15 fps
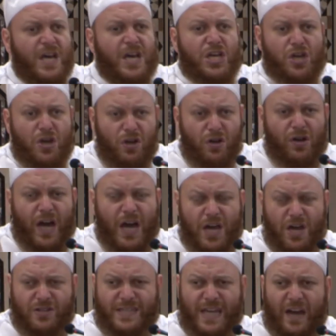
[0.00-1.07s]
you look at
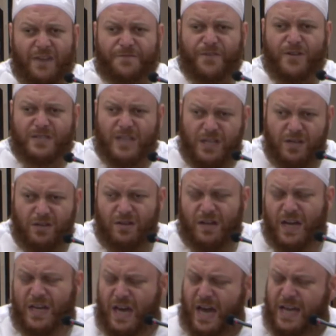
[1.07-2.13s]
your downfalls and you look
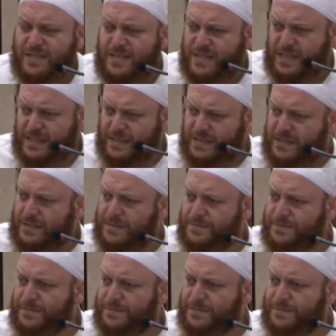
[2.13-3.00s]
at your own sins.